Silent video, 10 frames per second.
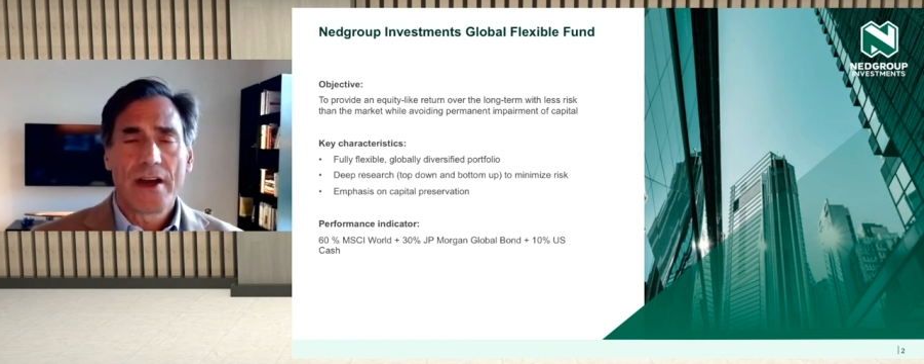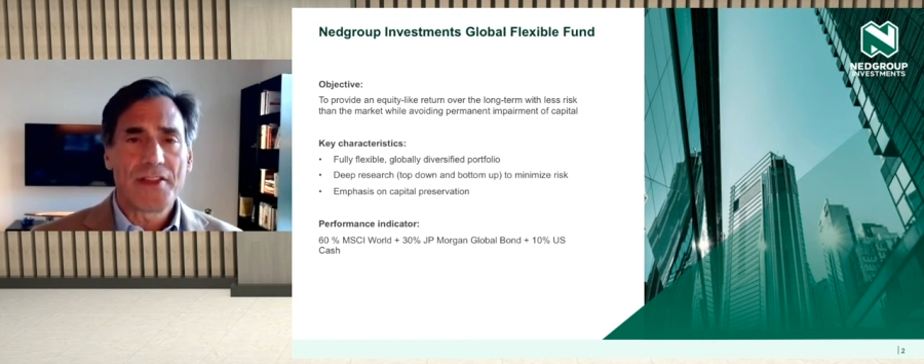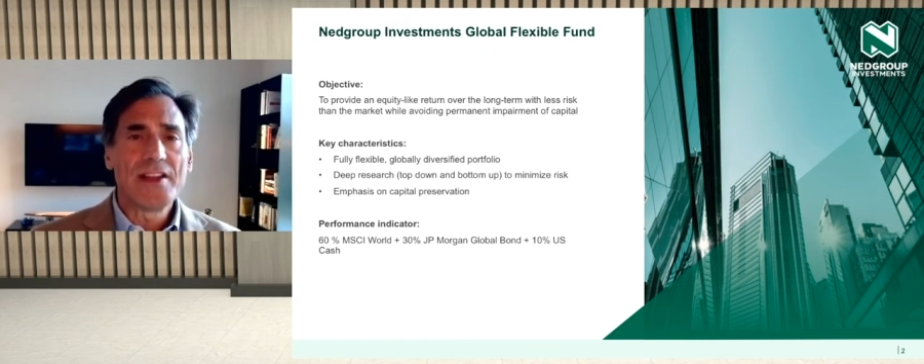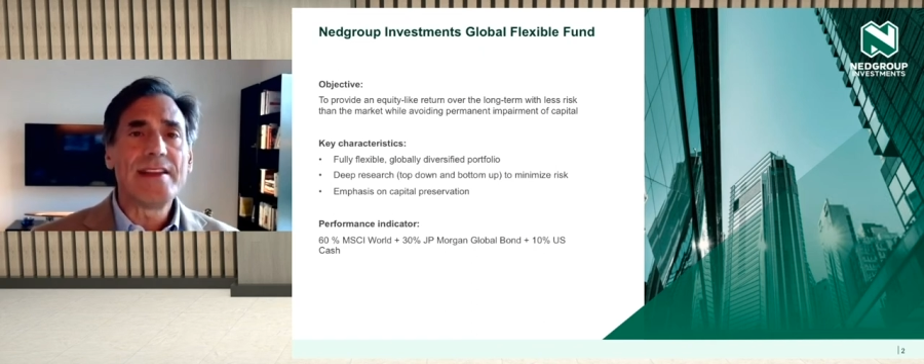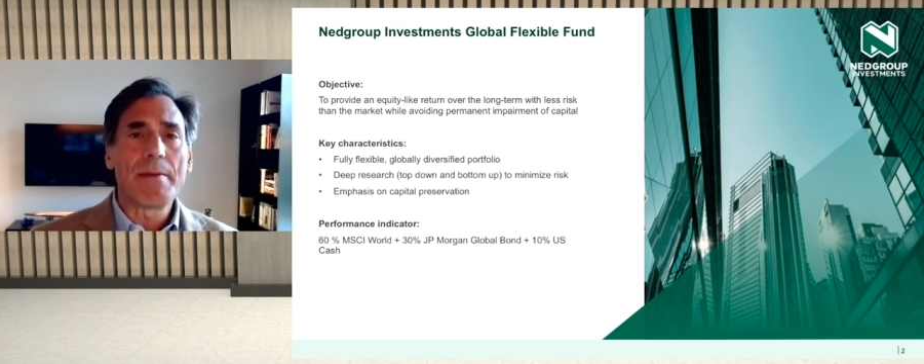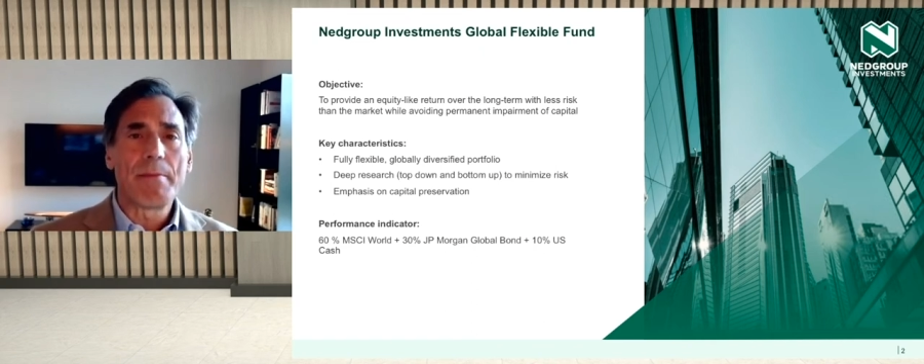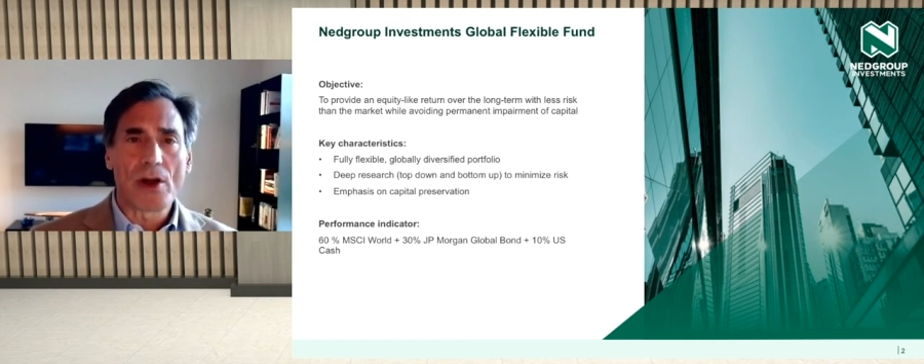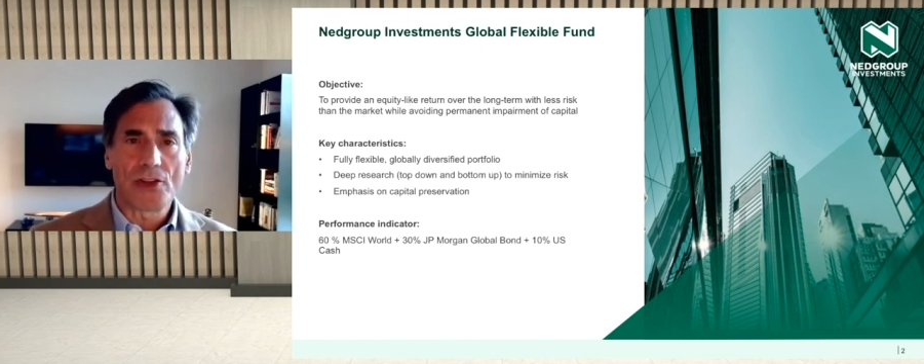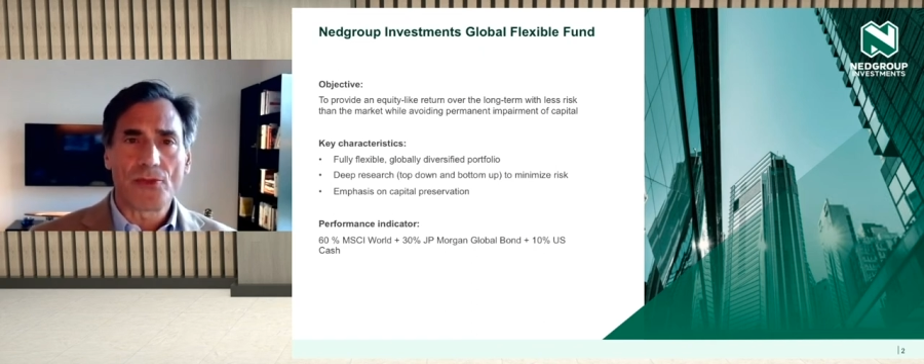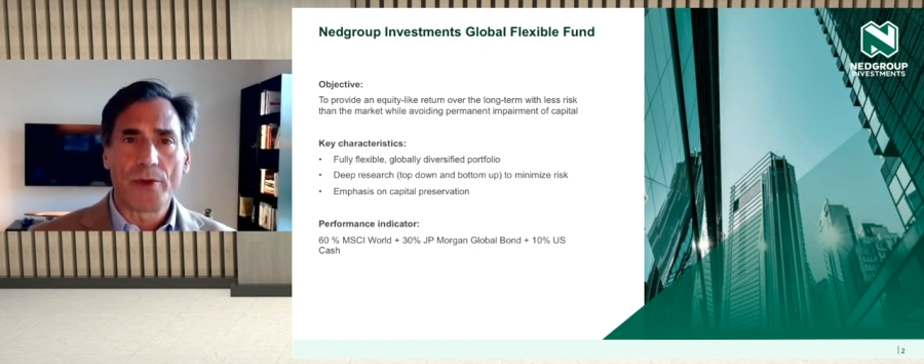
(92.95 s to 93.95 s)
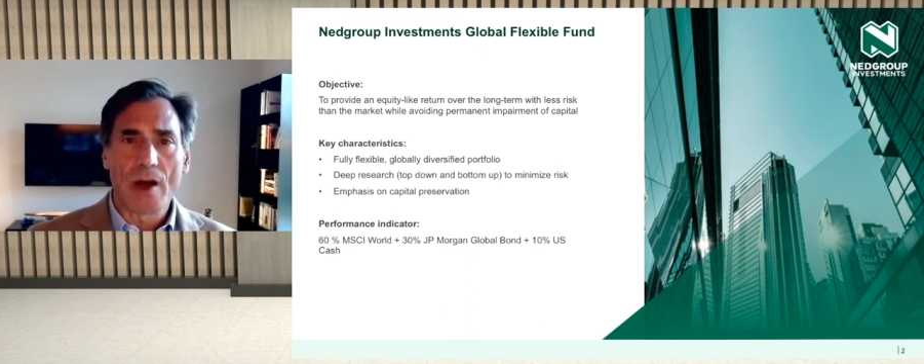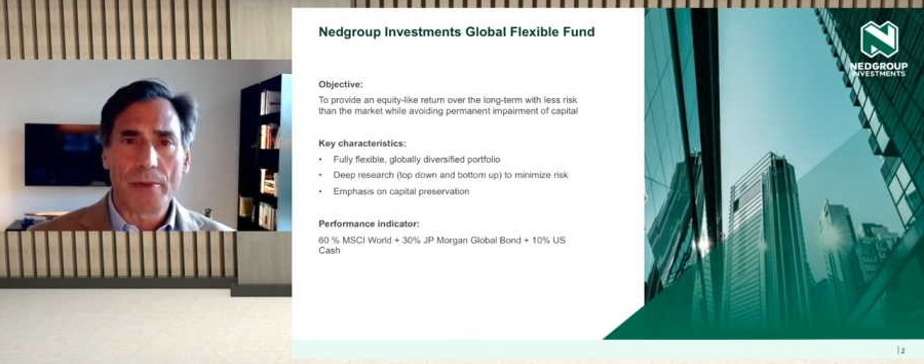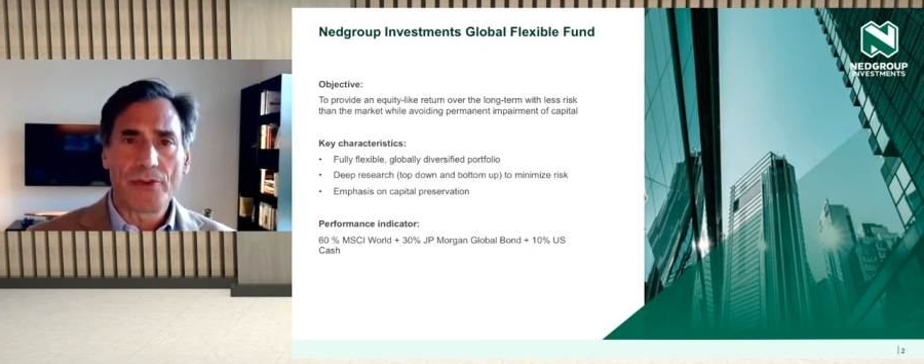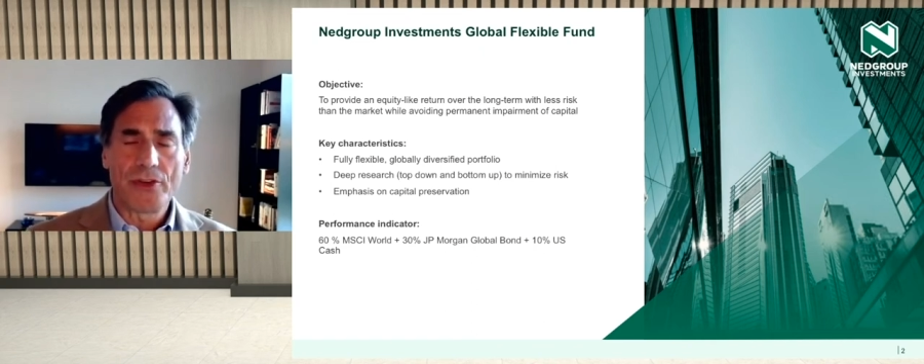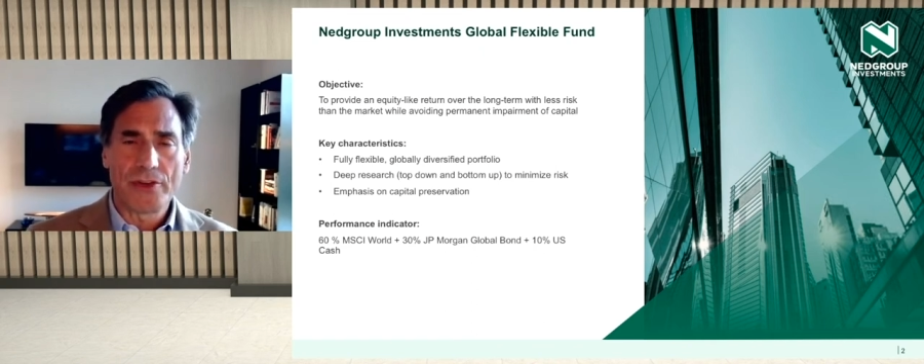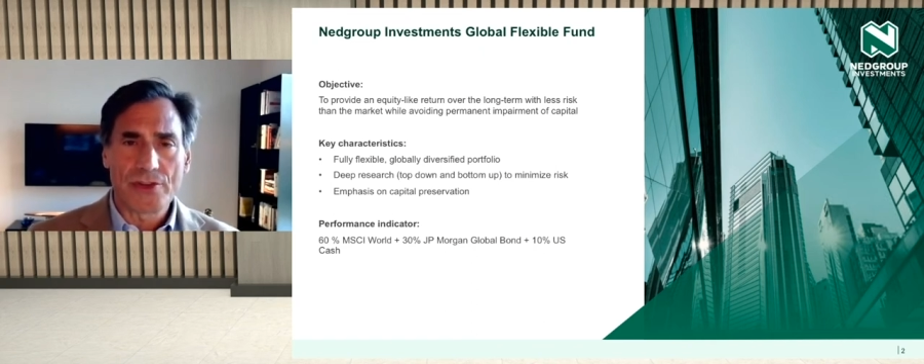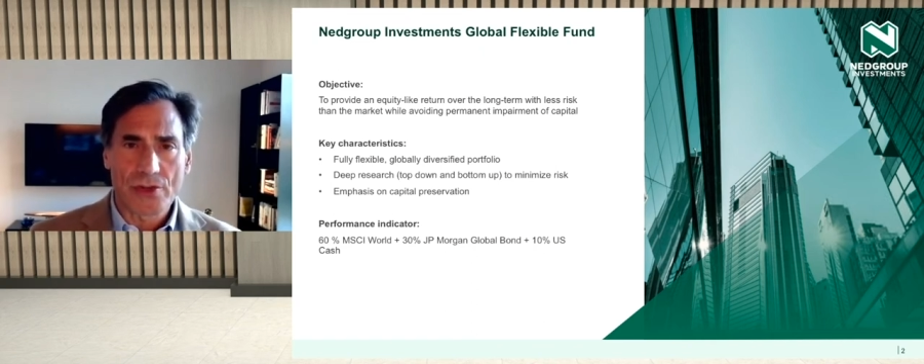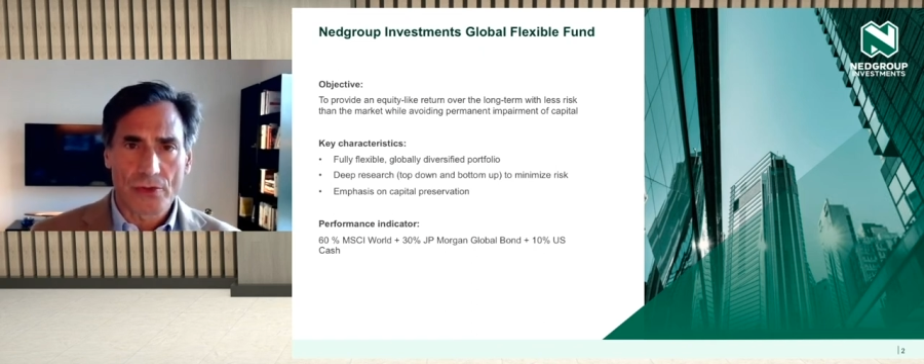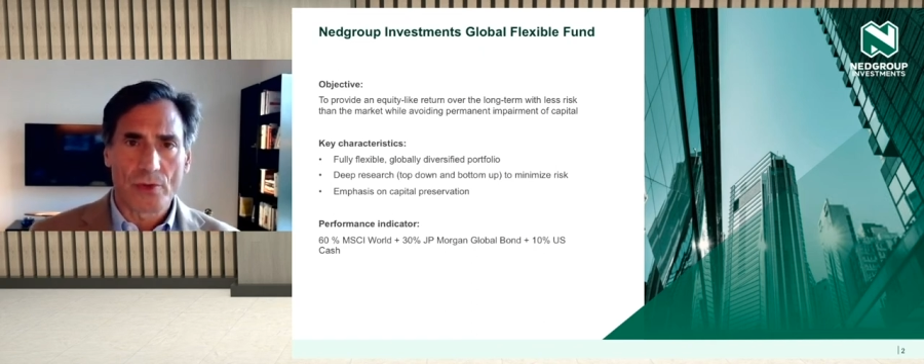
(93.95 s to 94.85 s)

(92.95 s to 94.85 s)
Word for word: of the debt markets when opportunities are